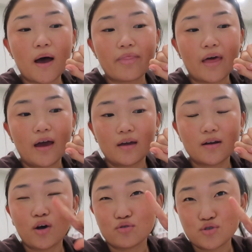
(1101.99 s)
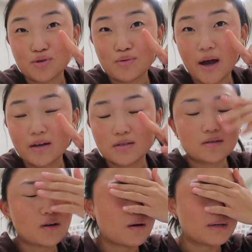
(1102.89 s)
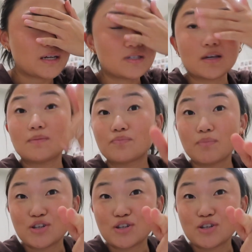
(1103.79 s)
and then I'll show you guys, not my Dyson, my